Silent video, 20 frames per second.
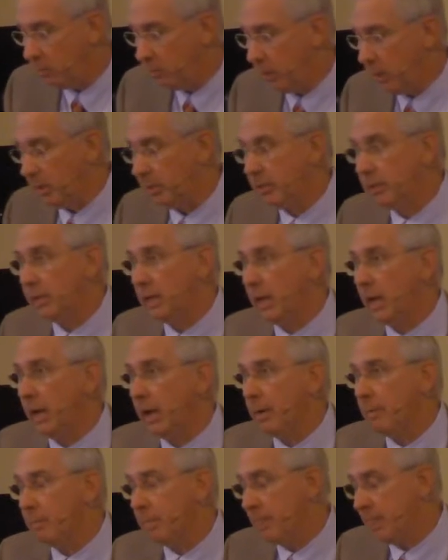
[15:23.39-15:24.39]
with
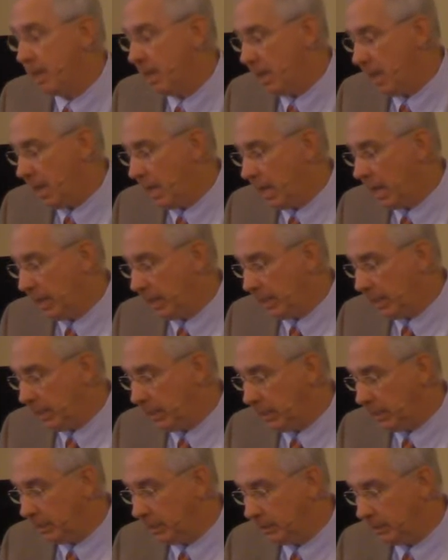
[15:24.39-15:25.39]

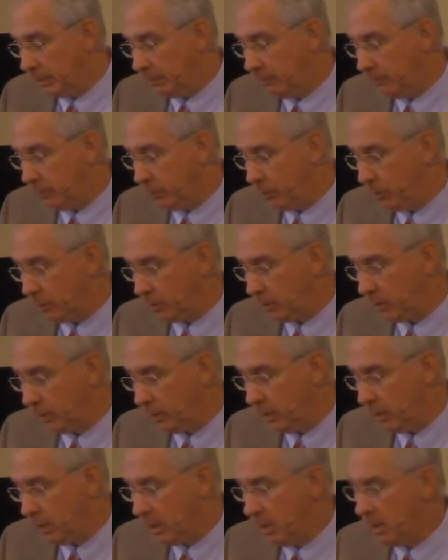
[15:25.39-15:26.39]
eating some food.
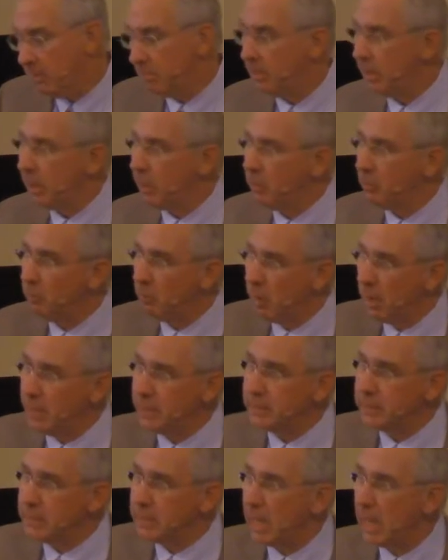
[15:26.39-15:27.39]
But it
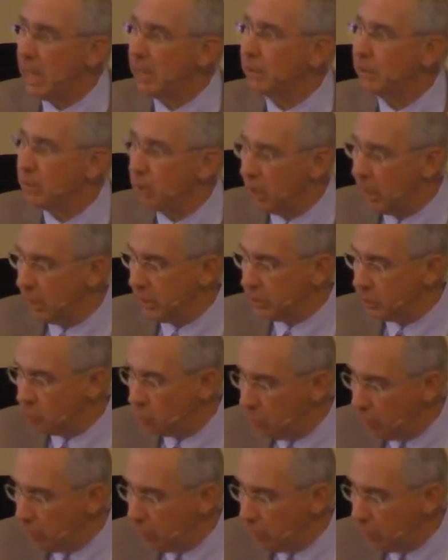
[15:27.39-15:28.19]
was not God's